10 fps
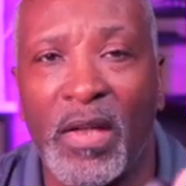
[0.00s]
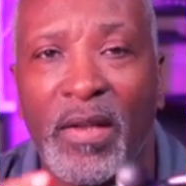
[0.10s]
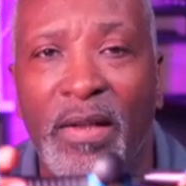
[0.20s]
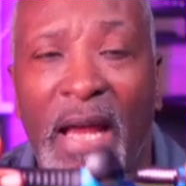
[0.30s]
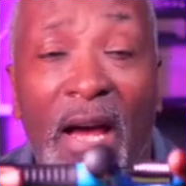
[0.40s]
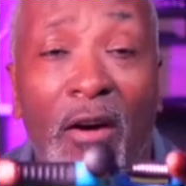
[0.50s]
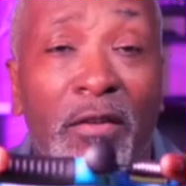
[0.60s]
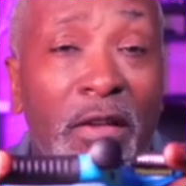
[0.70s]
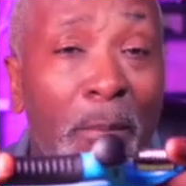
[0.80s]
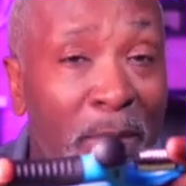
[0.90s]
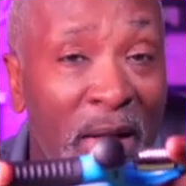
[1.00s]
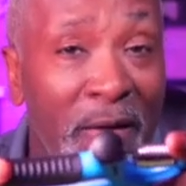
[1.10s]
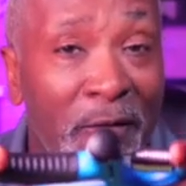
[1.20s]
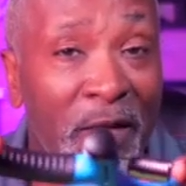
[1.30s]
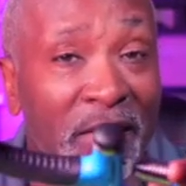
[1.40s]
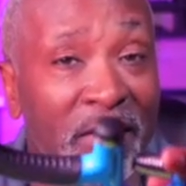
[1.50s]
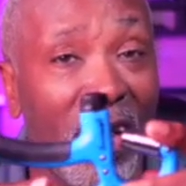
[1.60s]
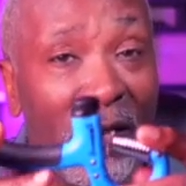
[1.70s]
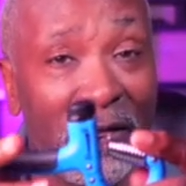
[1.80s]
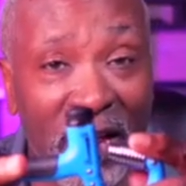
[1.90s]
Now, the benefits
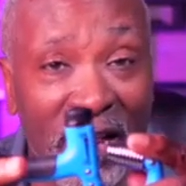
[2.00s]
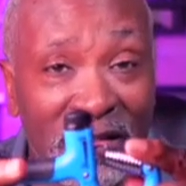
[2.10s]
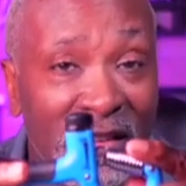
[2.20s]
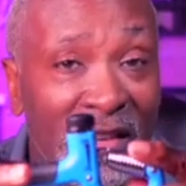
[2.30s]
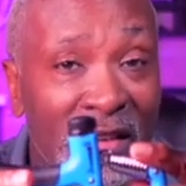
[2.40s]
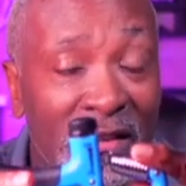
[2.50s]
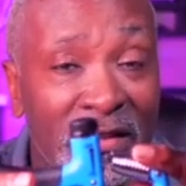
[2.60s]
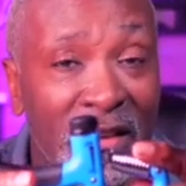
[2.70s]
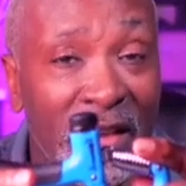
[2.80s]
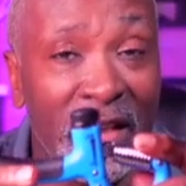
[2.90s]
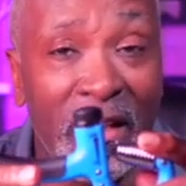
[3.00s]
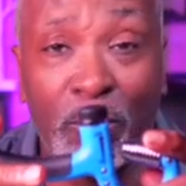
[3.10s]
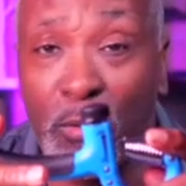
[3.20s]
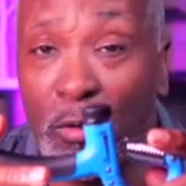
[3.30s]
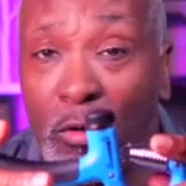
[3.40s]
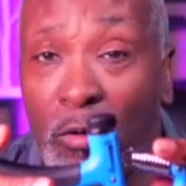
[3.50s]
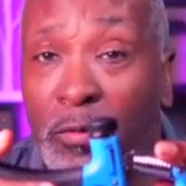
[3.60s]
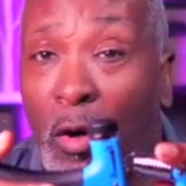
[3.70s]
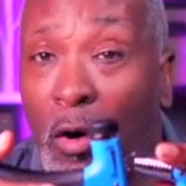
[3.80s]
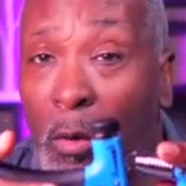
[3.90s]
of this is it
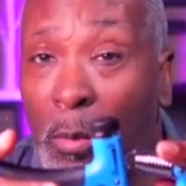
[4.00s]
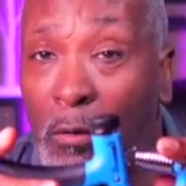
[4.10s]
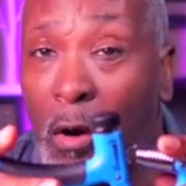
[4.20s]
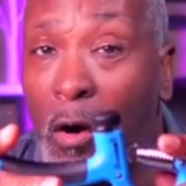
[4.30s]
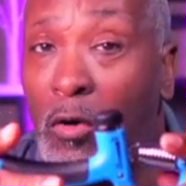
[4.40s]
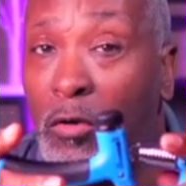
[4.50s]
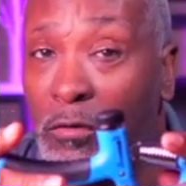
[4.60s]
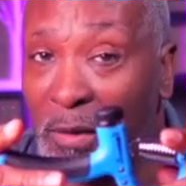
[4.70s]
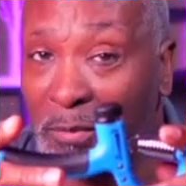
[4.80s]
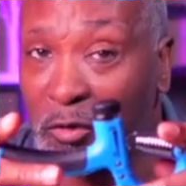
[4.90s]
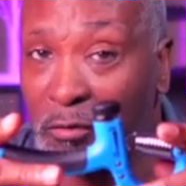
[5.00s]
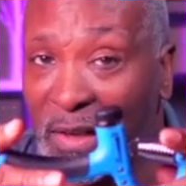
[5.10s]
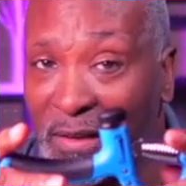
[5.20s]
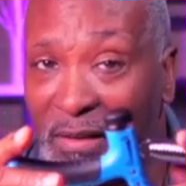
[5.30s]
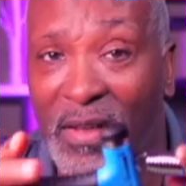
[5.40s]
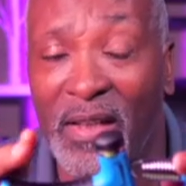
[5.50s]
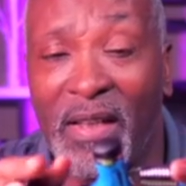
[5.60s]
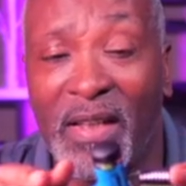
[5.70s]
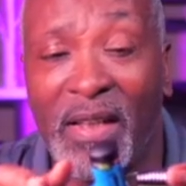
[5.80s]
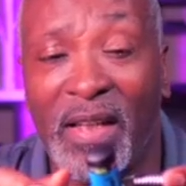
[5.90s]
improves overall grip strength.
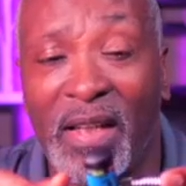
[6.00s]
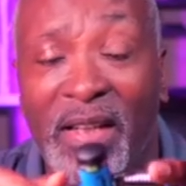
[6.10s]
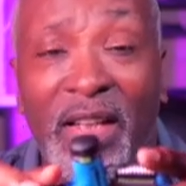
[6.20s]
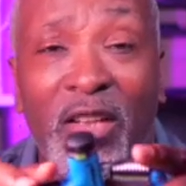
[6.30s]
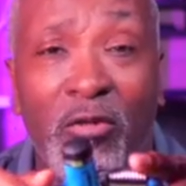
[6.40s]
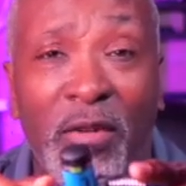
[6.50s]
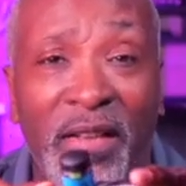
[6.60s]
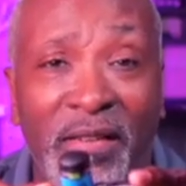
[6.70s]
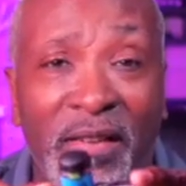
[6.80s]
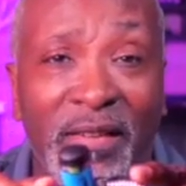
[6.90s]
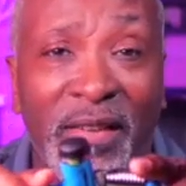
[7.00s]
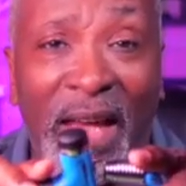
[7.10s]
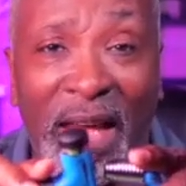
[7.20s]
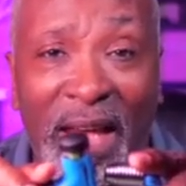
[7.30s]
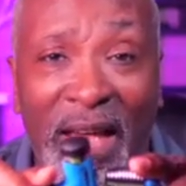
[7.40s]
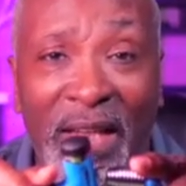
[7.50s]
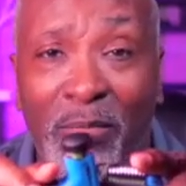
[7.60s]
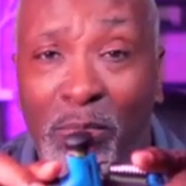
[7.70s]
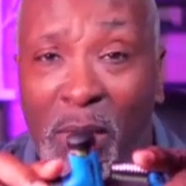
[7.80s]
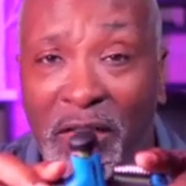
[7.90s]
It increases hand
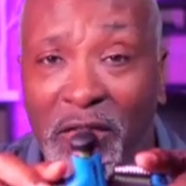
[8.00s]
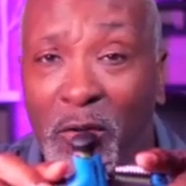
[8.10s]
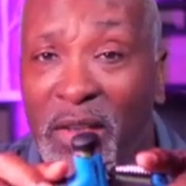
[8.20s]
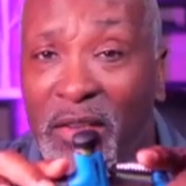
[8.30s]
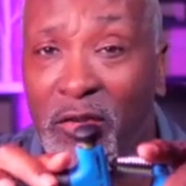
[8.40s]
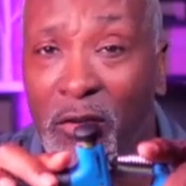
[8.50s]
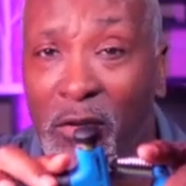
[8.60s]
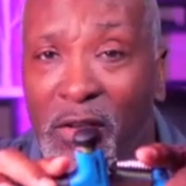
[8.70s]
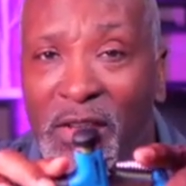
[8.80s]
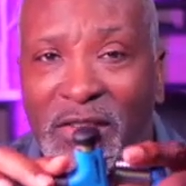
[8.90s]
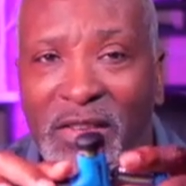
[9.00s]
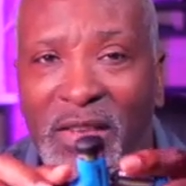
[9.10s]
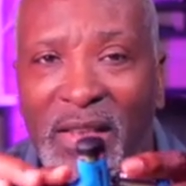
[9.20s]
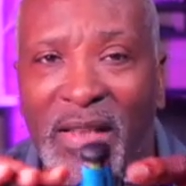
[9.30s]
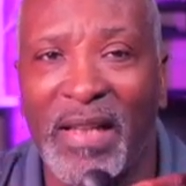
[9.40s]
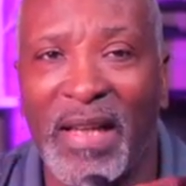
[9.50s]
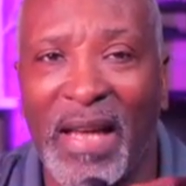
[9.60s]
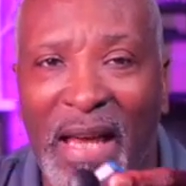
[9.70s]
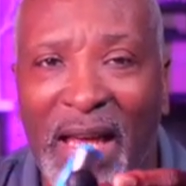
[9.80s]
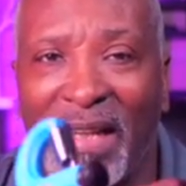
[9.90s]
muscle endurance,
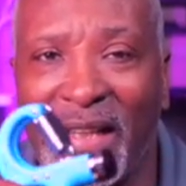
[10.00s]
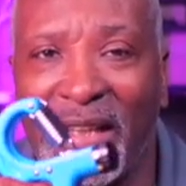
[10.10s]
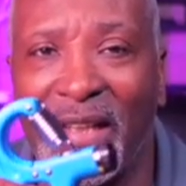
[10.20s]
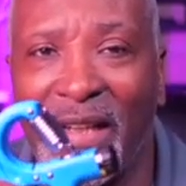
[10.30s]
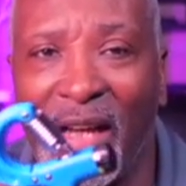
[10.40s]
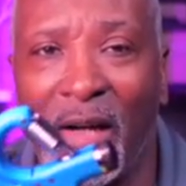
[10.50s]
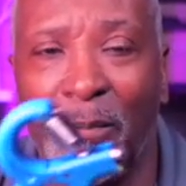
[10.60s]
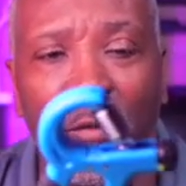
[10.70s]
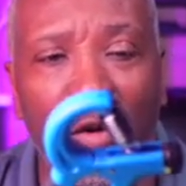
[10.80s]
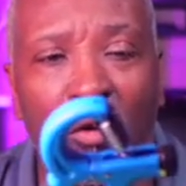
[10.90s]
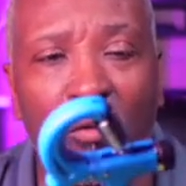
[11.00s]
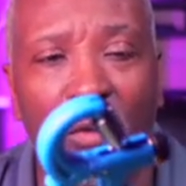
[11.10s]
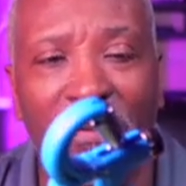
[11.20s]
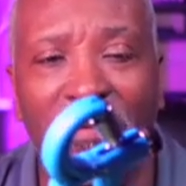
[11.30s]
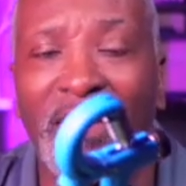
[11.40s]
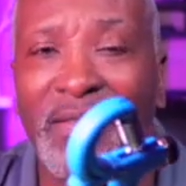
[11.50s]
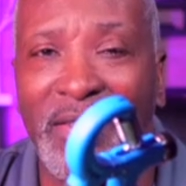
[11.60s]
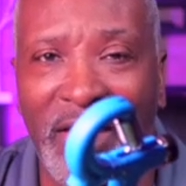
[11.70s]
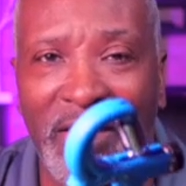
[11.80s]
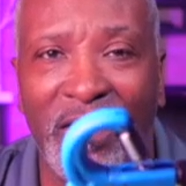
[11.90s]
and it can help you with
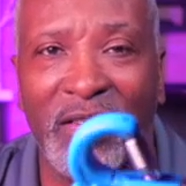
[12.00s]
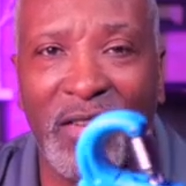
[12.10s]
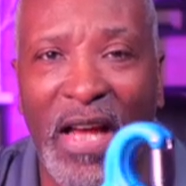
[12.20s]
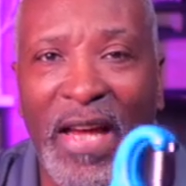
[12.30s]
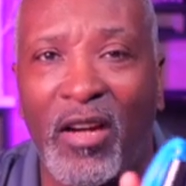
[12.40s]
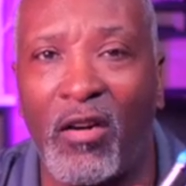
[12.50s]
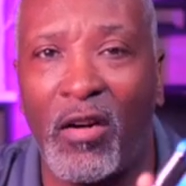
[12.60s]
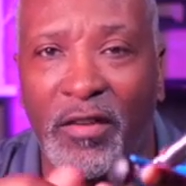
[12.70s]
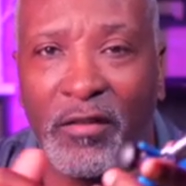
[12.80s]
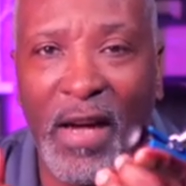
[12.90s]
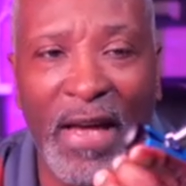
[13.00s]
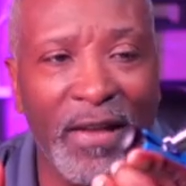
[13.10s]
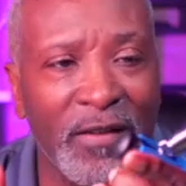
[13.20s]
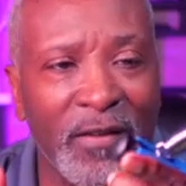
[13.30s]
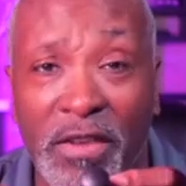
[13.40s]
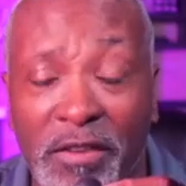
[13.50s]
conditions like arthritis.